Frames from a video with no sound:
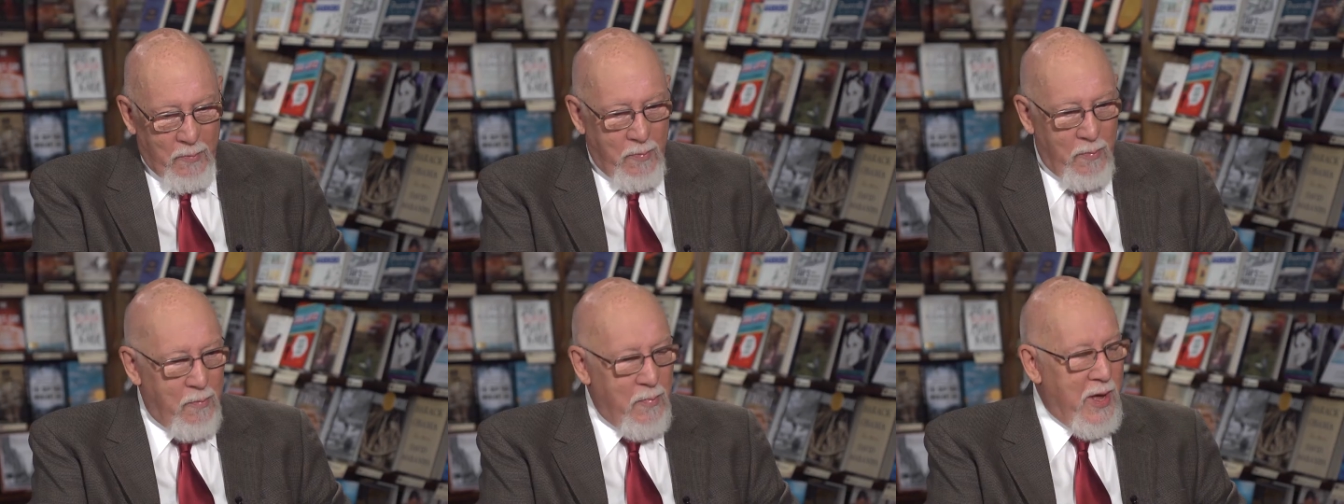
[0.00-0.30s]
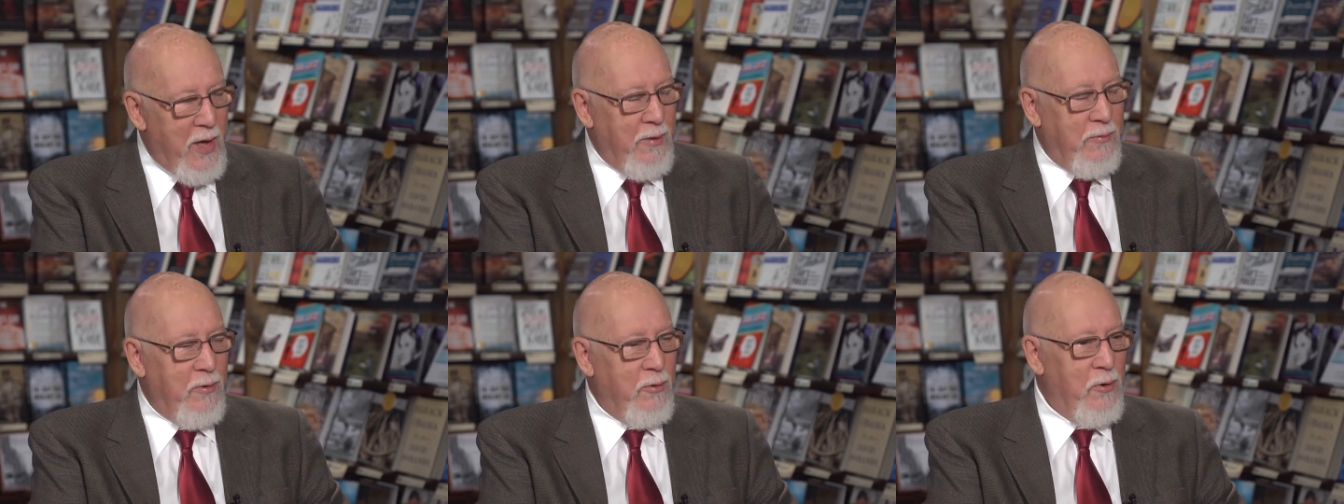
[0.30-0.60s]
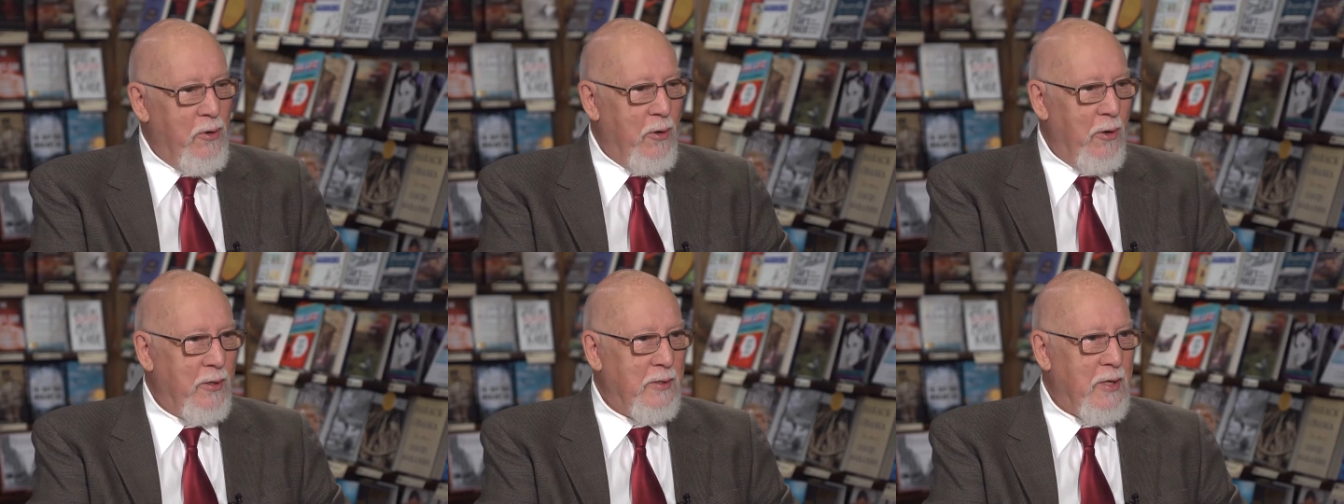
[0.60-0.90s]
made the
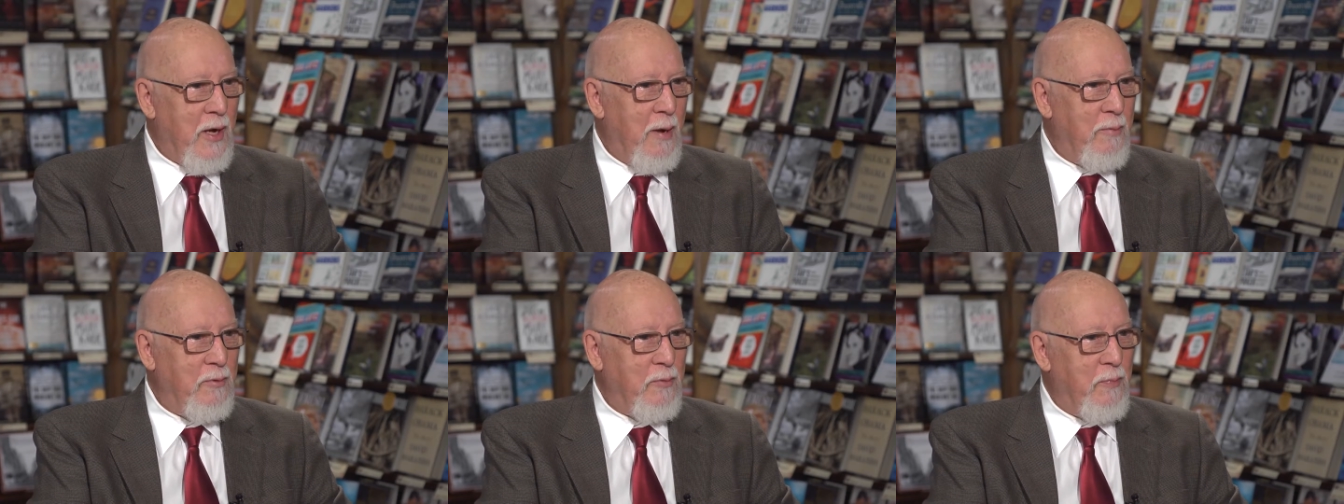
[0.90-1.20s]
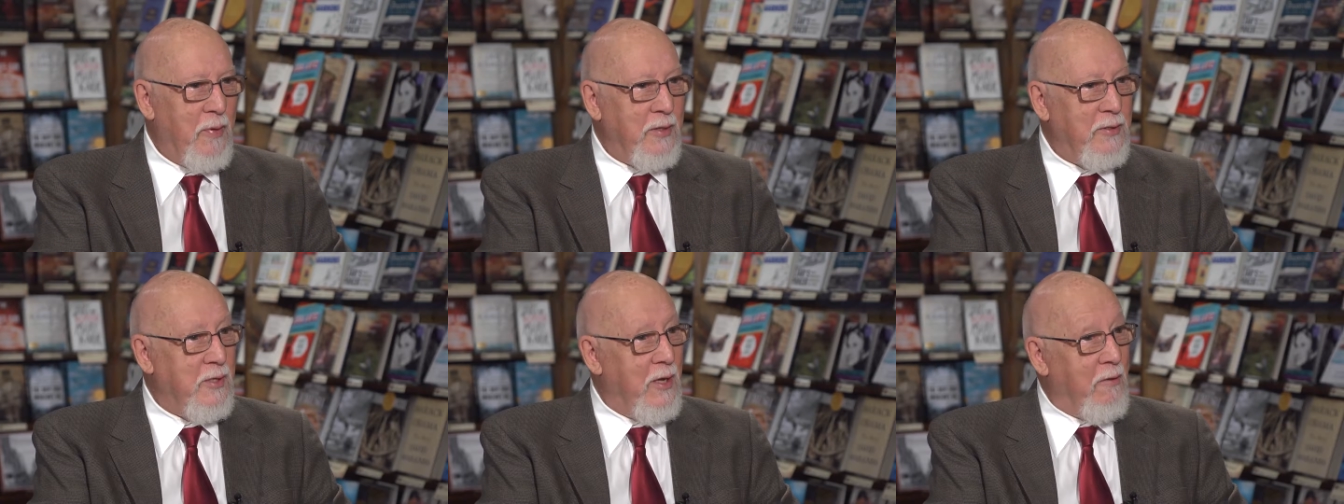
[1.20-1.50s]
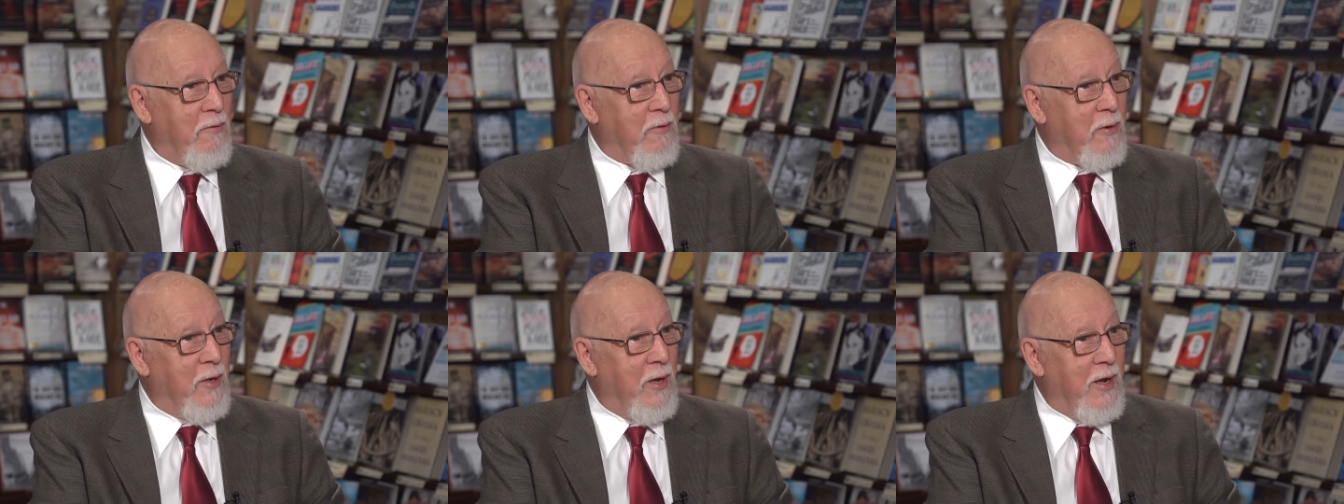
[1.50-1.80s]
New York Times
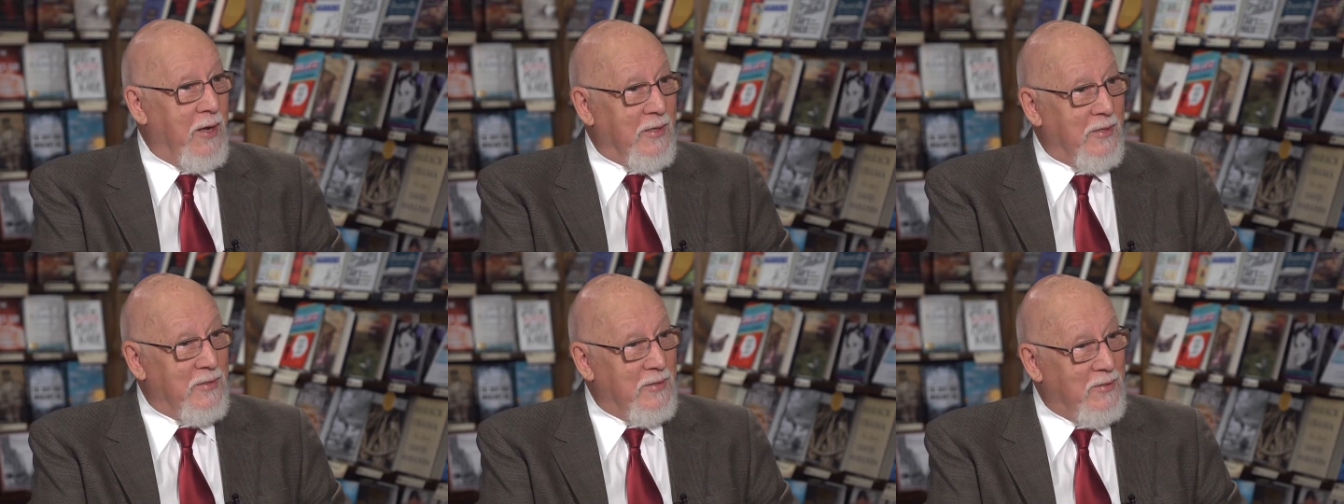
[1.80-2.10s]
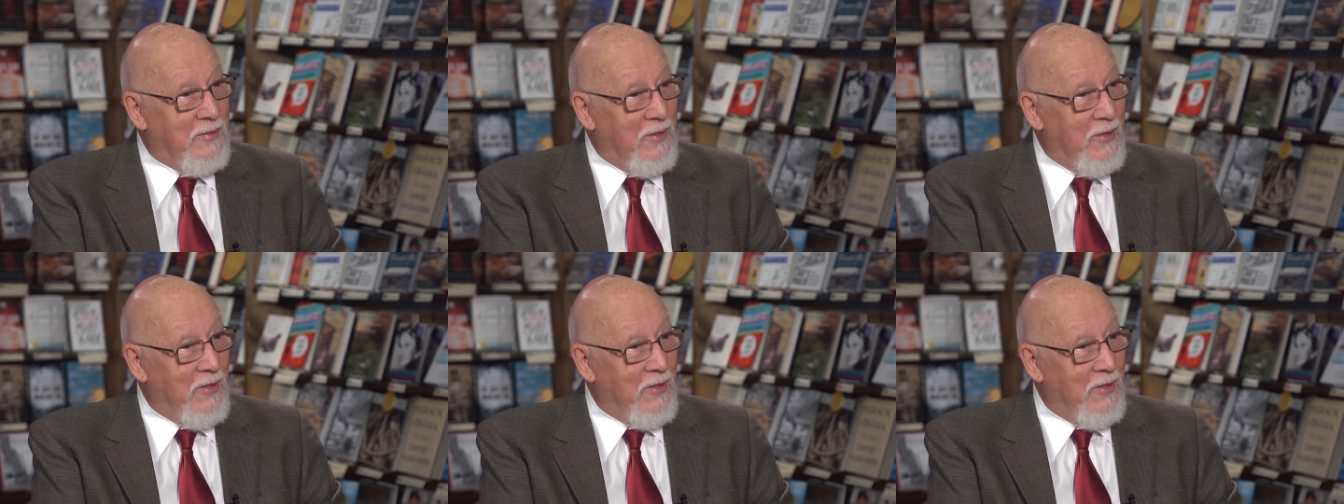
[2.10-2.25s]
bestseller list.